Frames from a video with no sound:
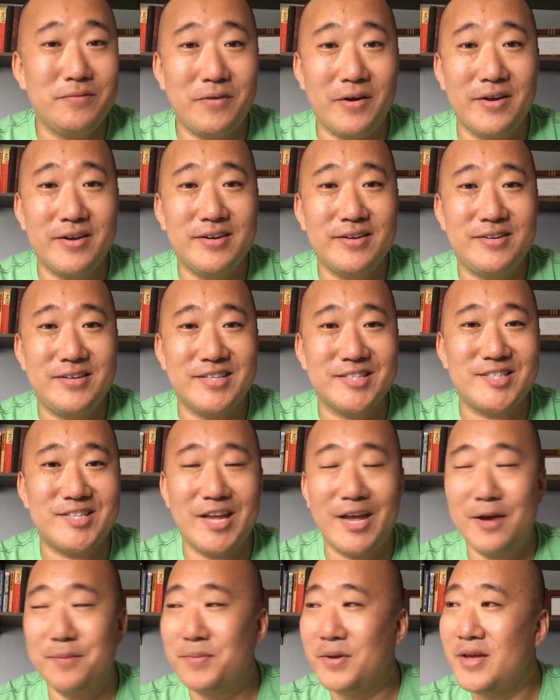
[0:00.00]
is it really
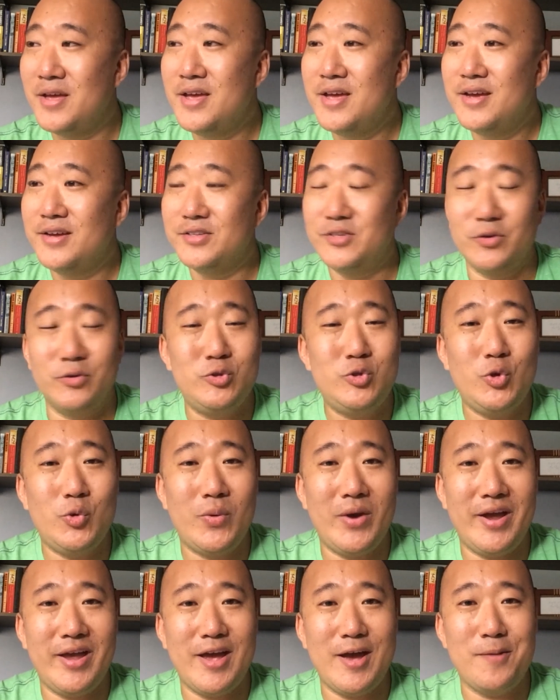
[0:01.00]
fun to stay up
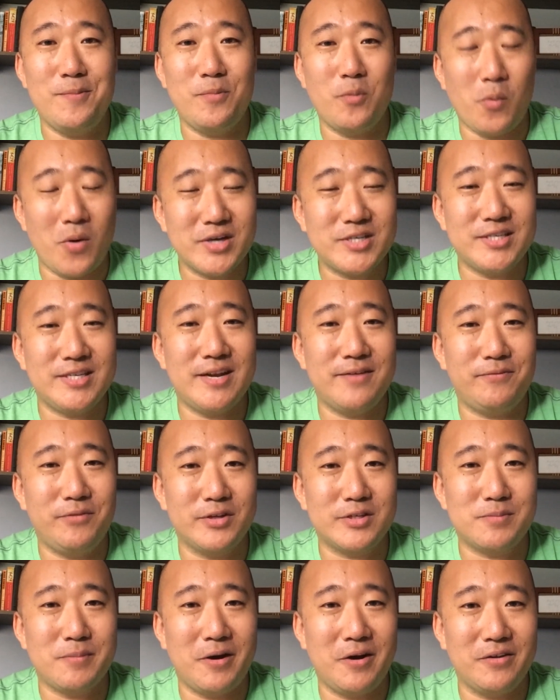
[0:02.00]
till 2
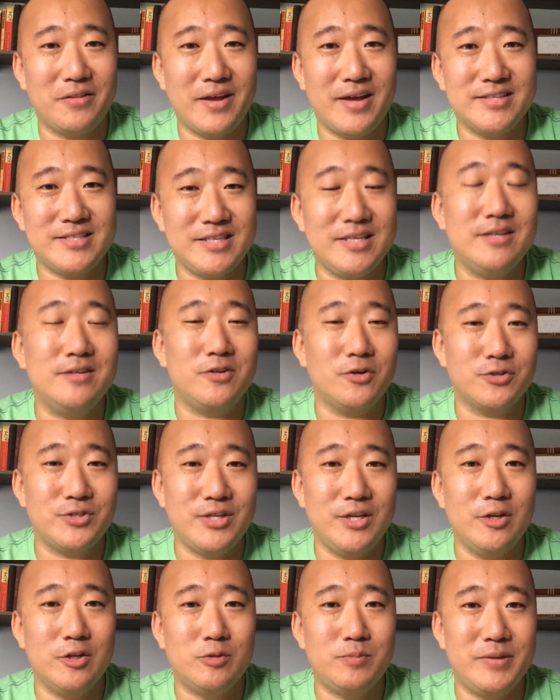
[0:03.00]
a.m. watching Netflix
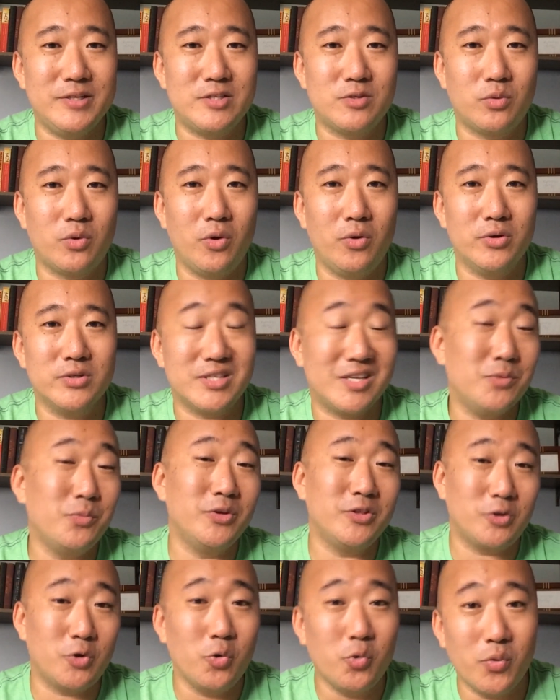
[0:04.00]
marathons, eating Tostitos
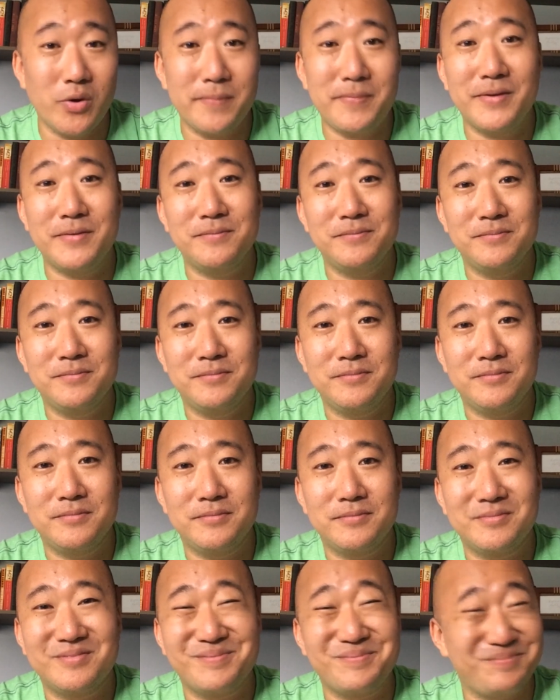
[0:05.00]
pizza rolls with Cool
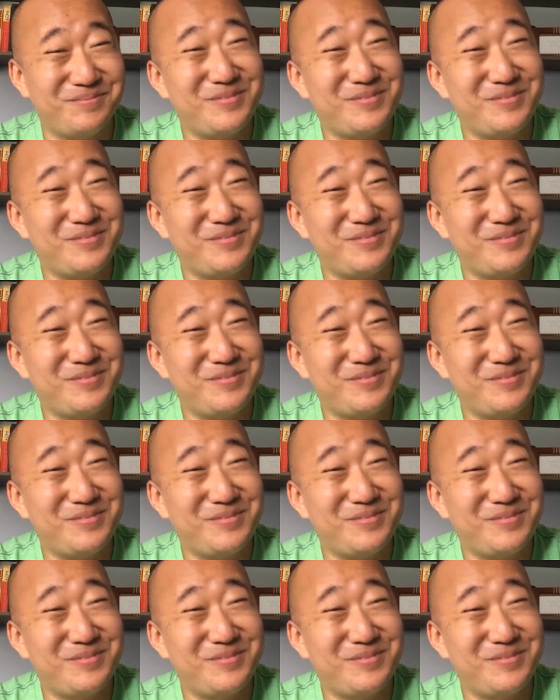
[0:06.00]
Whip?